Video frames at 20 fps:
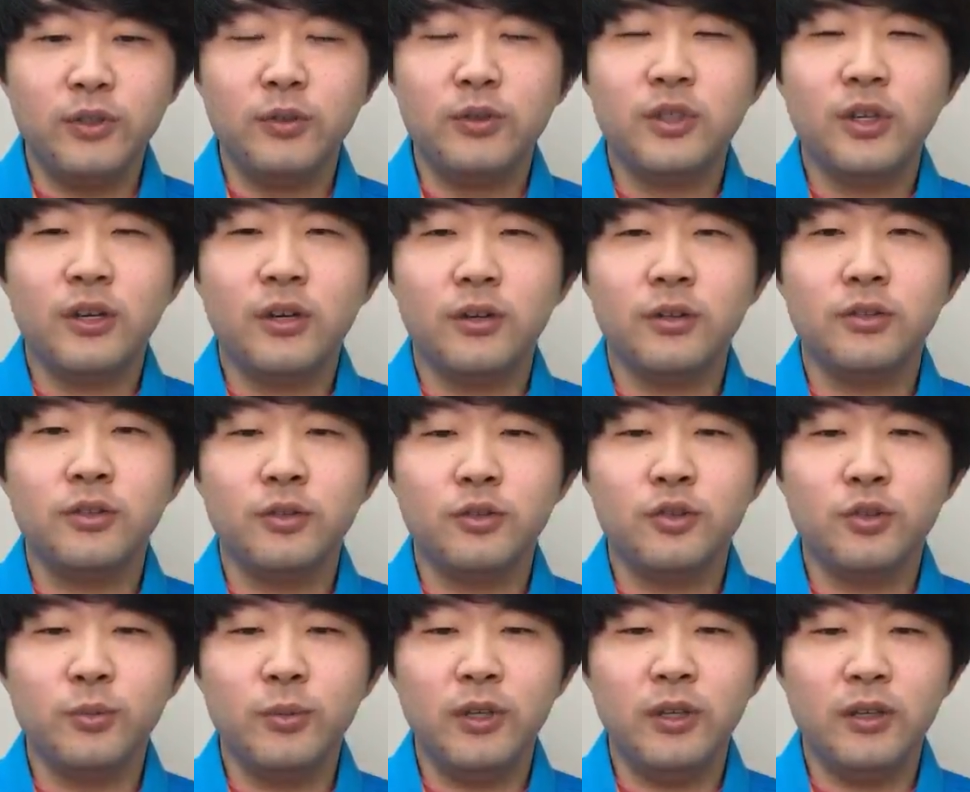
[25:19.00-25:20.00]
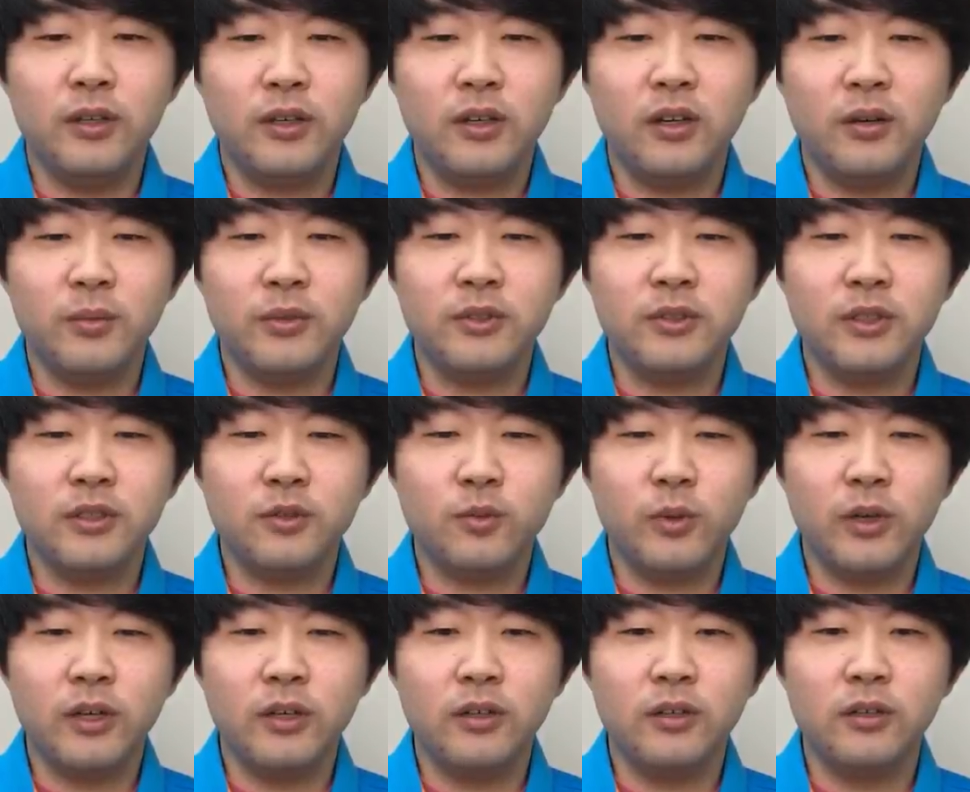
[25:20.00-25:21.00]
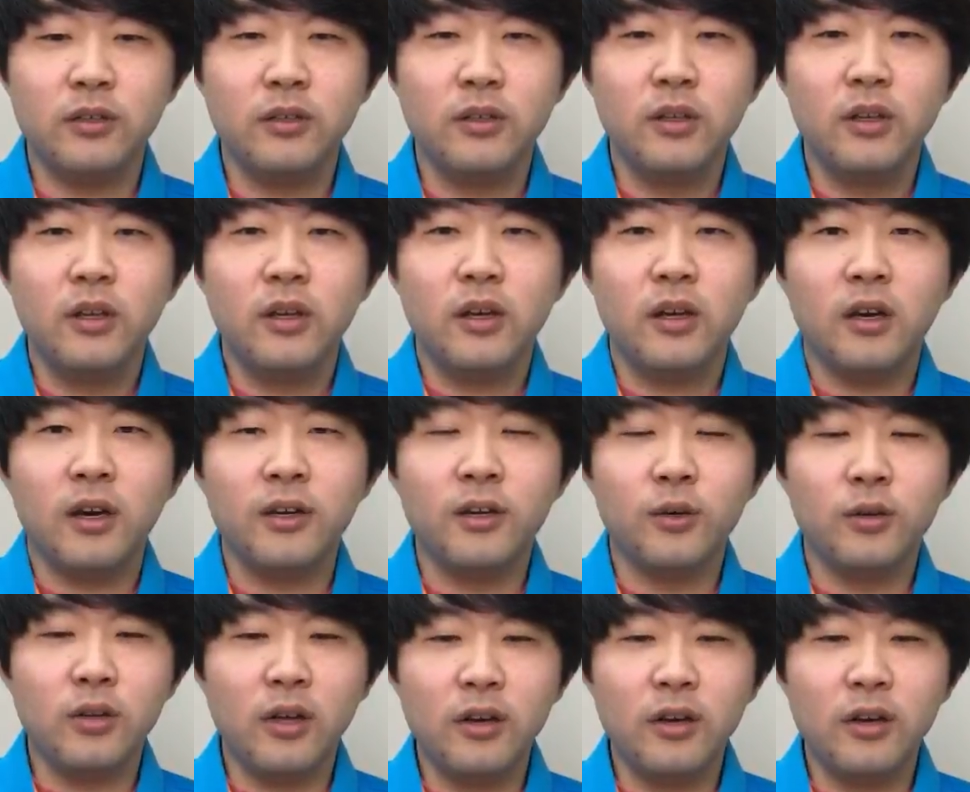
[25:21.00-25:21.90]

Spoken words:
We do check our social media comments as well.